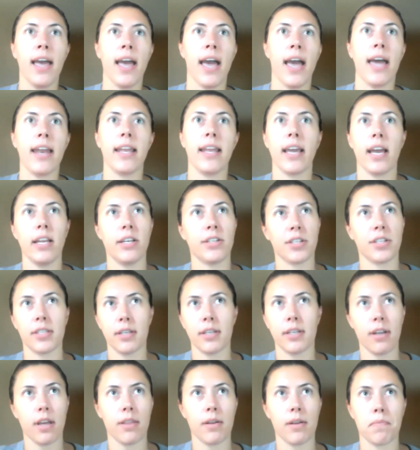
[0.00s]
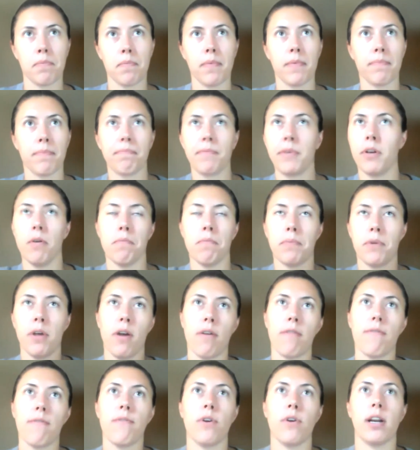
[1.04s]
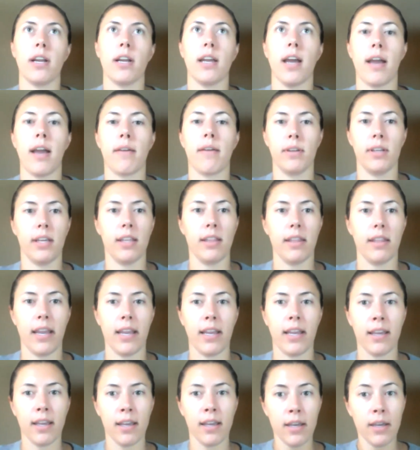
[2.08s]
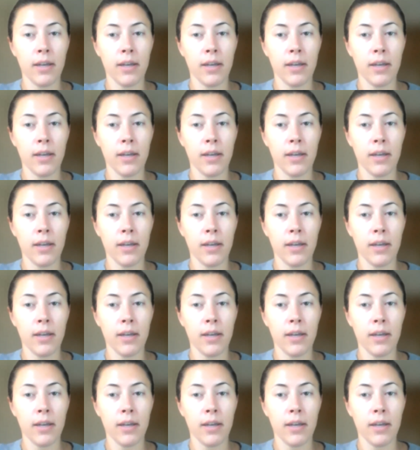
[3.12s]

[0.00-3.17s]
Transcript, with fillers: And again, just another you know plug for it. I really like